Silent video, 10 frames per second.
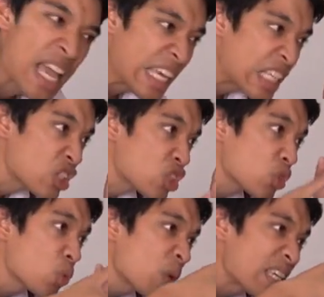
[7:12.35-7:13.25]
He
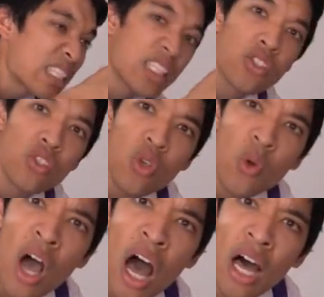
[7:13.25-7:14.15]
squeezed it so
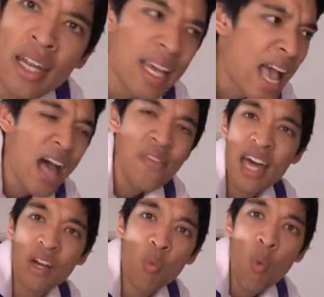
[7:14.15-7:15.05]
hard
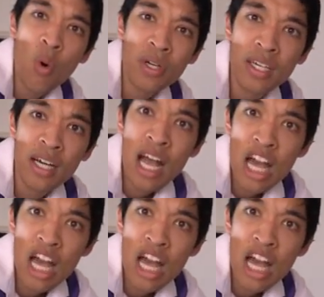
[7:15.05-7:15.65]
that water